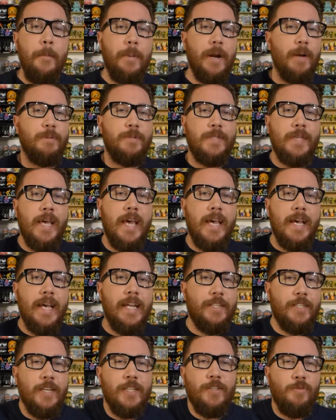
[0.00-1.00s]
but I'm saying
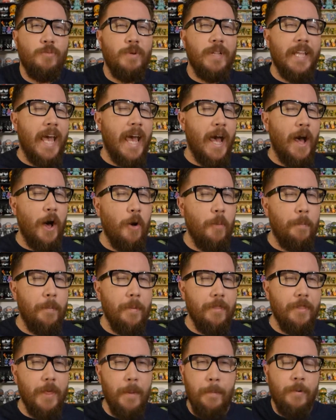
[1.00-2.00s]
it doesn't really help
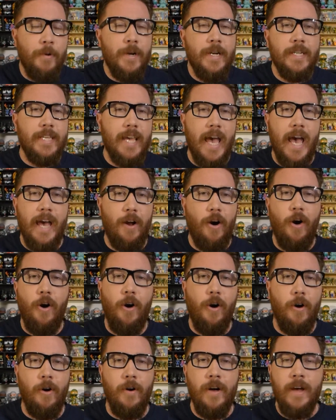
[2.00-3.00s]
the print at
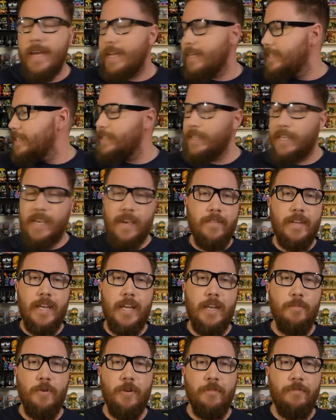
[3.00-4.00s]
all. It doesn't give it
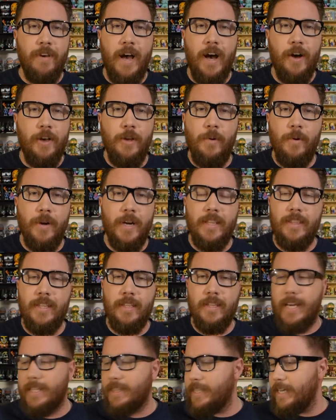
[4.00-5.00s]
any more value or
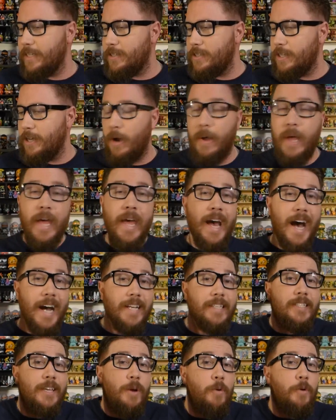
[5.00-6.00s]
anything like that. So I
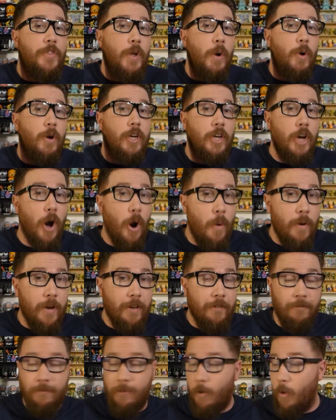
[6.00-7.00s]
see what they were
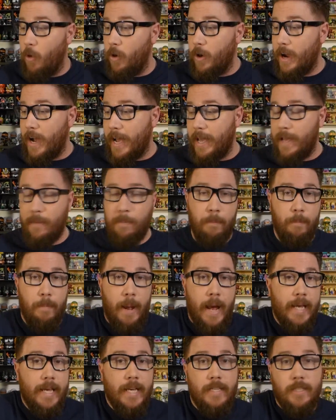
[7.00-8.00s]
going for. I
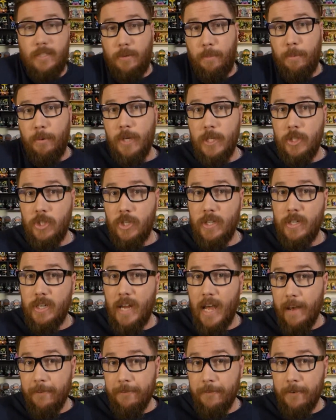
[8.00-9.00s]
guess it's appreciated
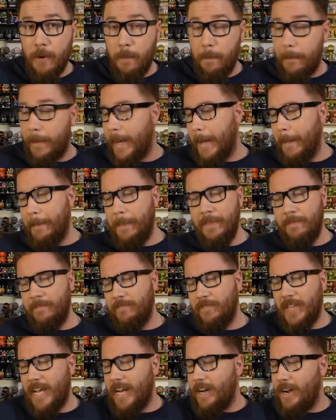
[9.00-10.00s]
effort, but
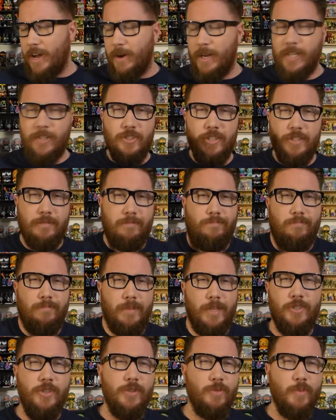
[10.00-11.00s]
I don't know. It's
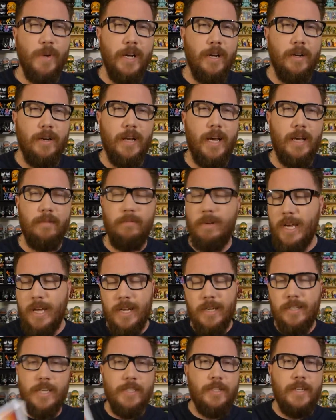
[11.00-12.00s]
just weird. It
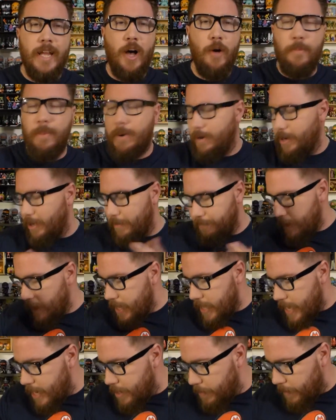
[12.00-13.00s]
doesn't help it at all.
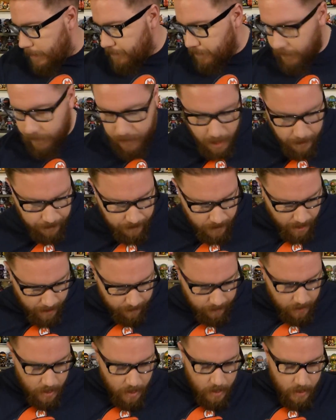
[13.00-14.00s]
Anyway, enough of that.